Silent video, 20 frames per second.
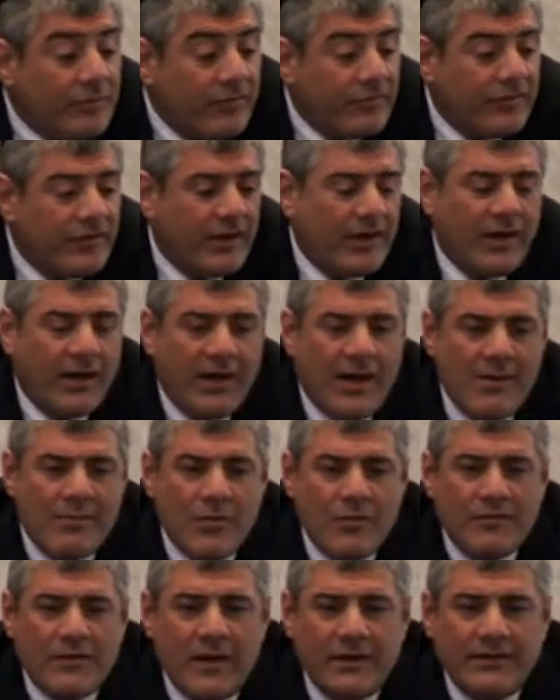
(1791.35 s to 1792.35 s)
you see Chacham
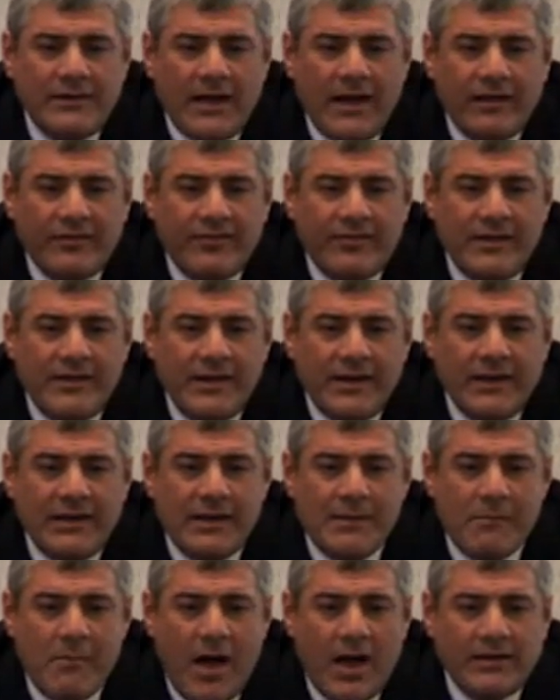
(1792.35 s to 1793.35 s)
Ovadia sitting in
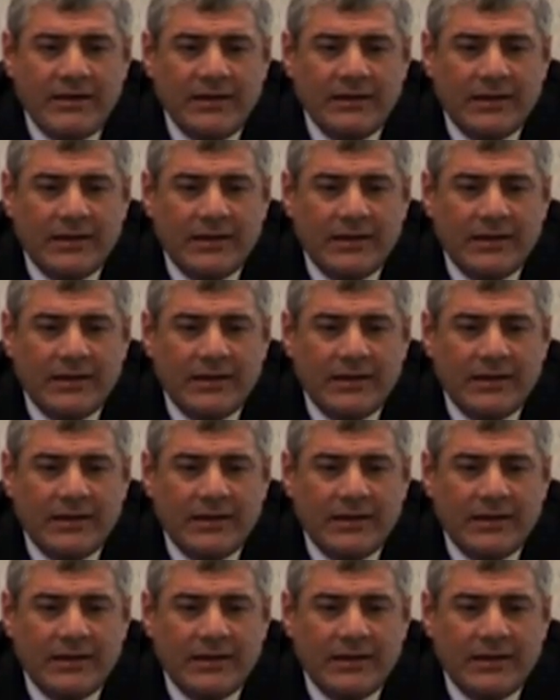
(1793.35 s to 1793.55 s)
the mud